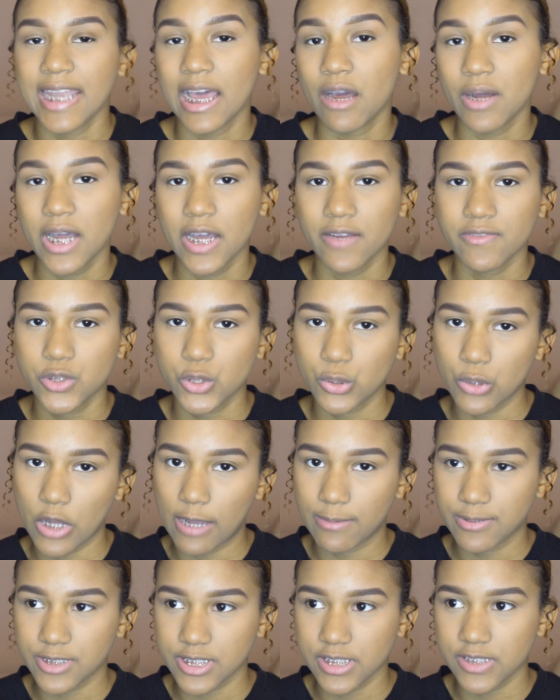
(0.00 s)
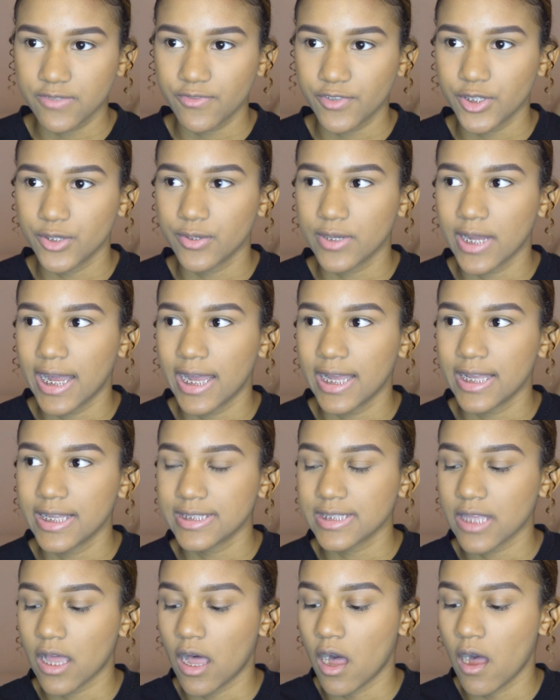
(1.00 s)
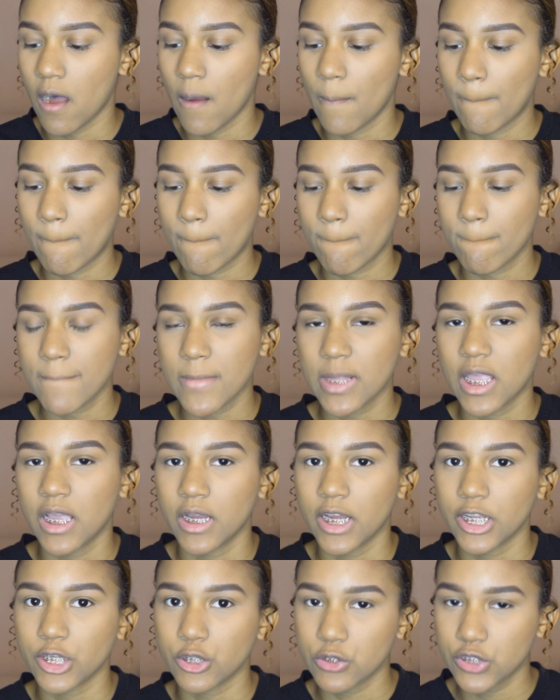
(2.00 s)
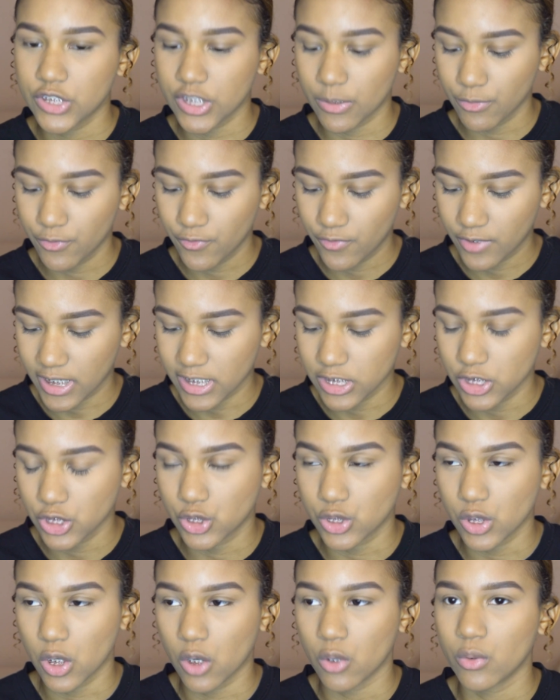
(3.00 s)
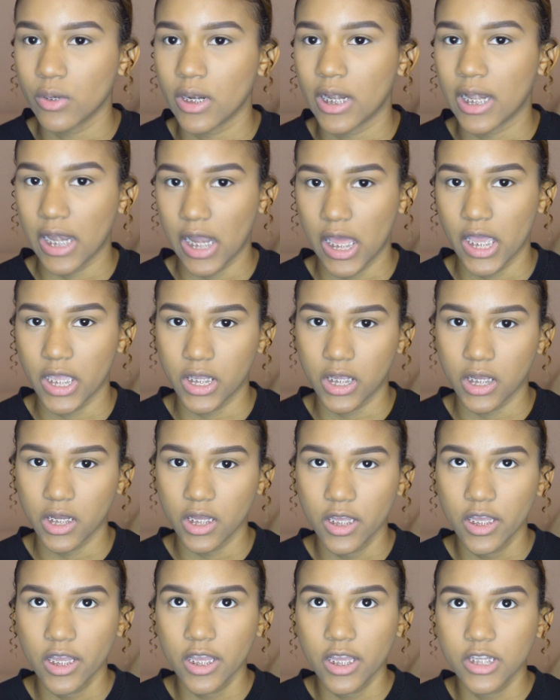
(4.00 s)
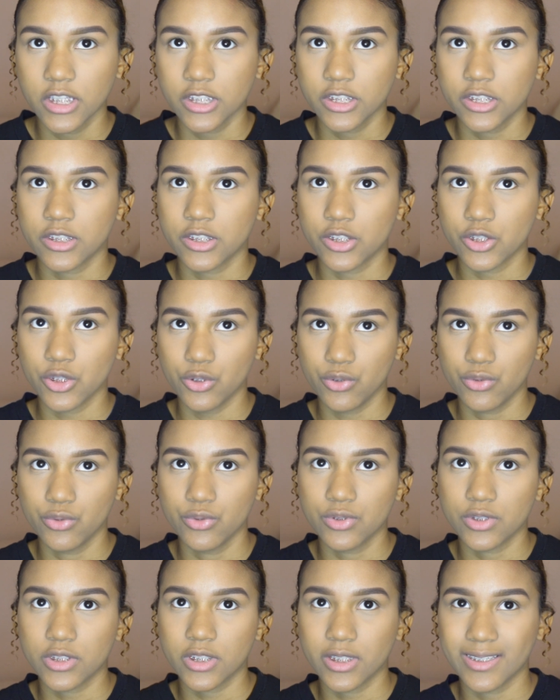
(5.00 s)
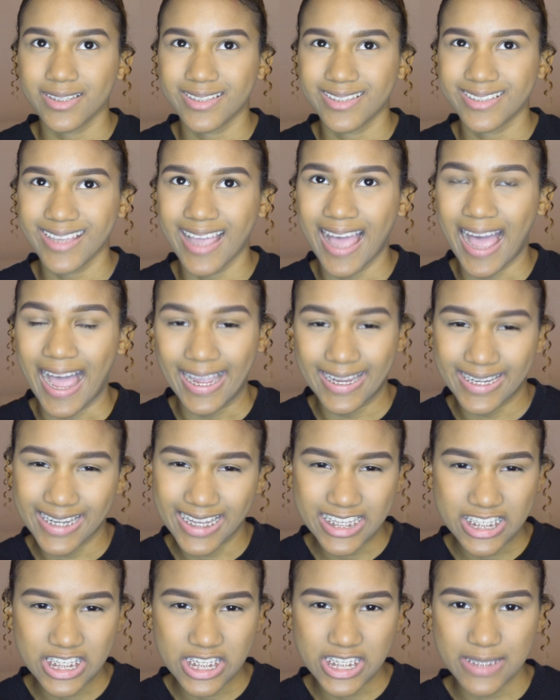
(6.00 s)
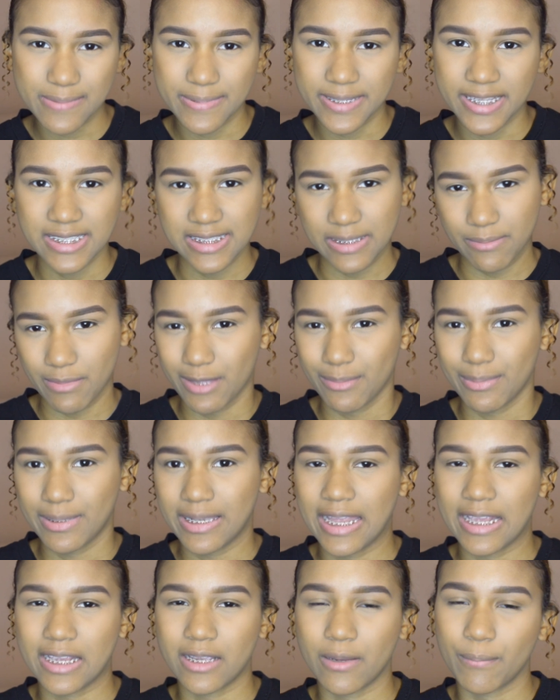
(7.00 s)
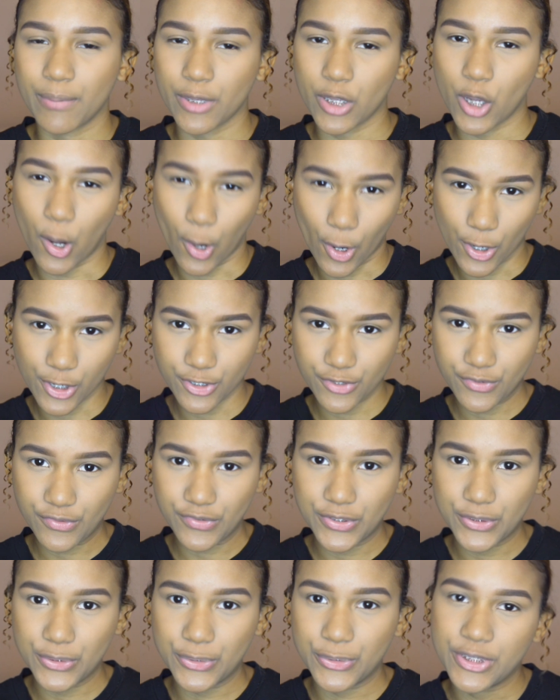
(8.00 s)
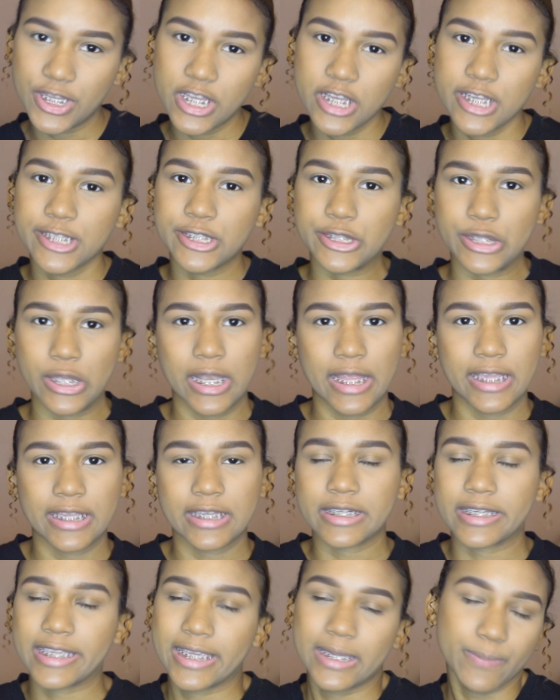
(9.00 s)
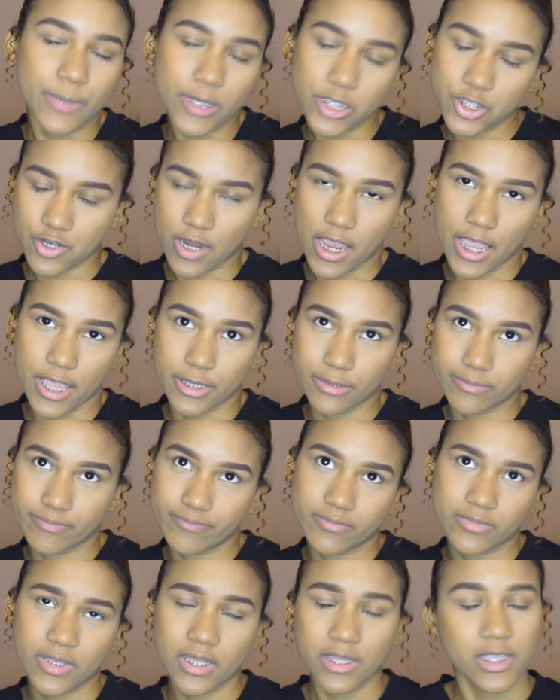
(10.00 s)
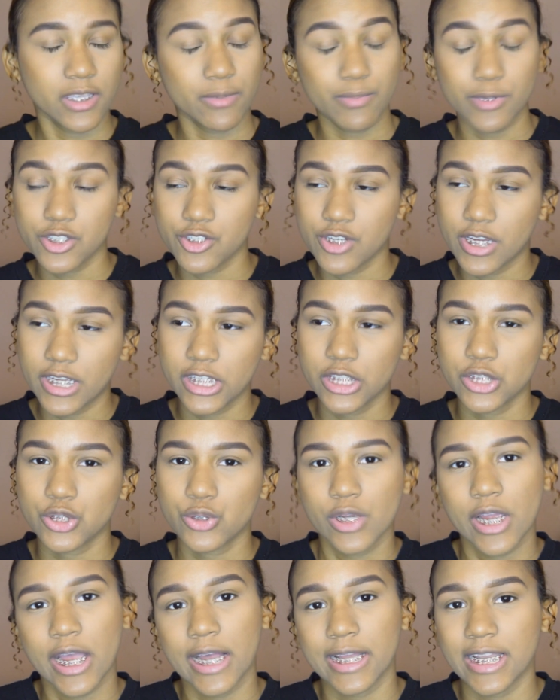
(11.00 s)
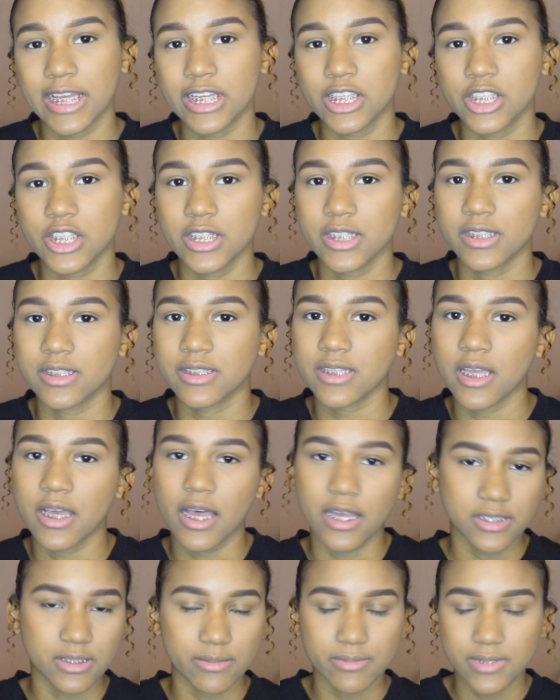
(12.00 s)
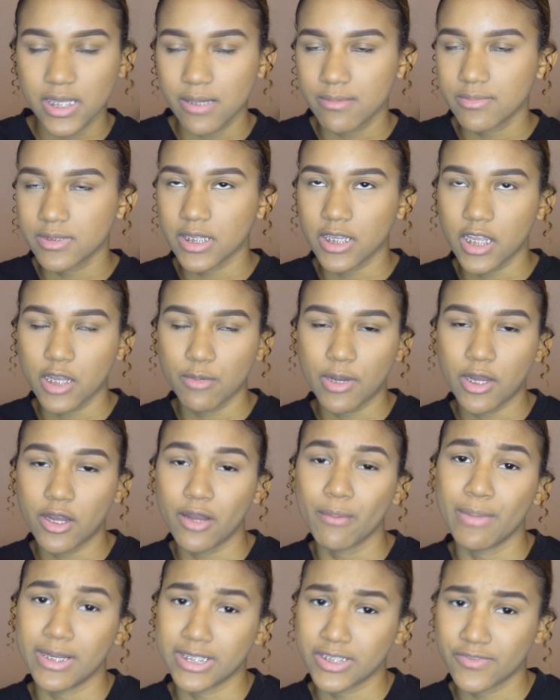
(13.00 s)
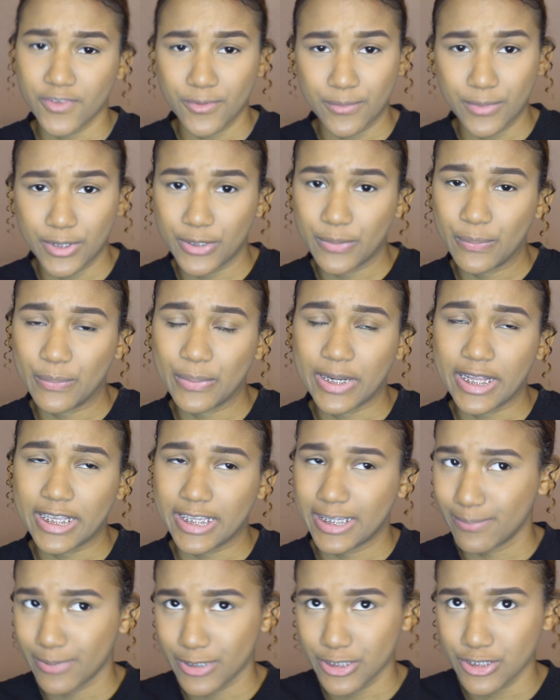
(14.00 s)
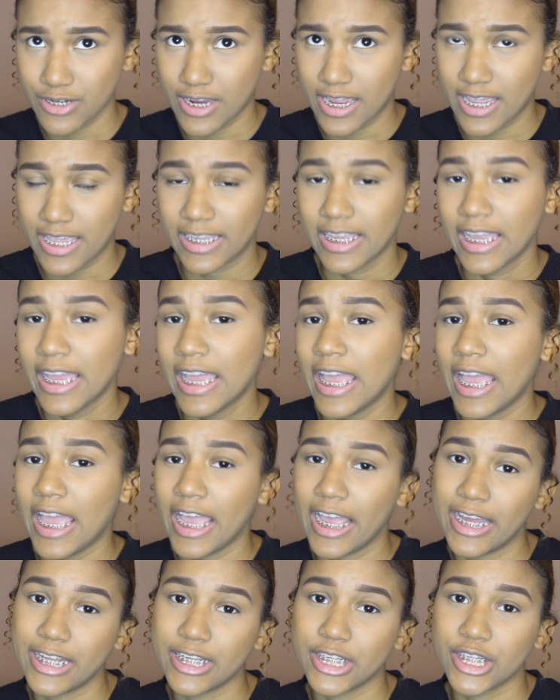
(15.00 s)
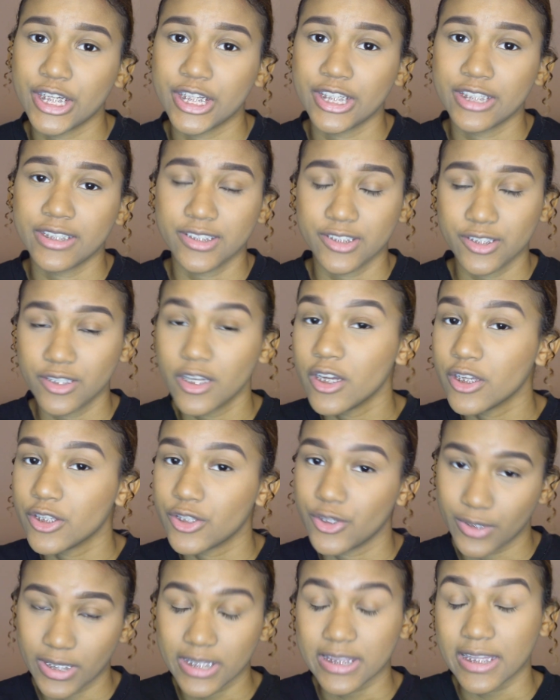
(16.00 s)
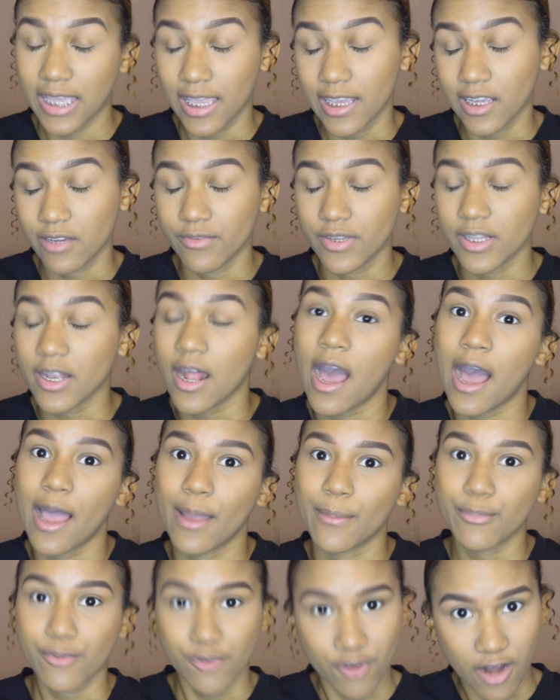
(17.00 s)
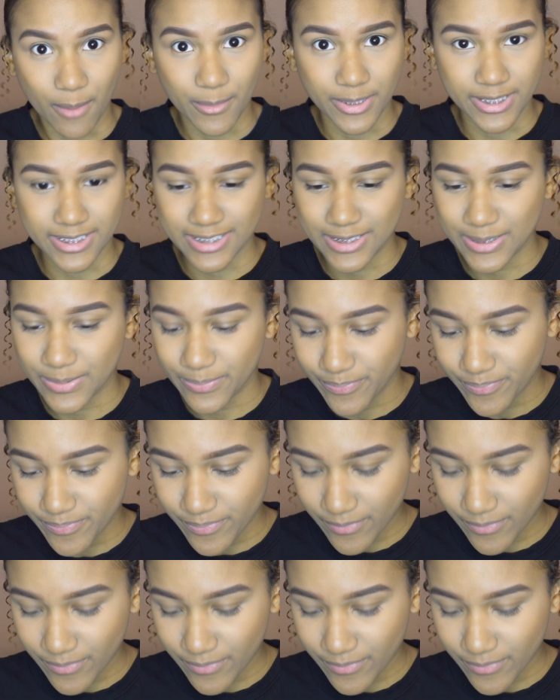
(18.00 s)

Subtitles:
Now I have two options for you guys. I know some of you guys don't like to use eyelashes because it may be like a bit harder for you. So like keep on trying to do your eyelashes. Sometimes they come out a mess for me, but I keep on trying and you'll get the hang of it, I promise.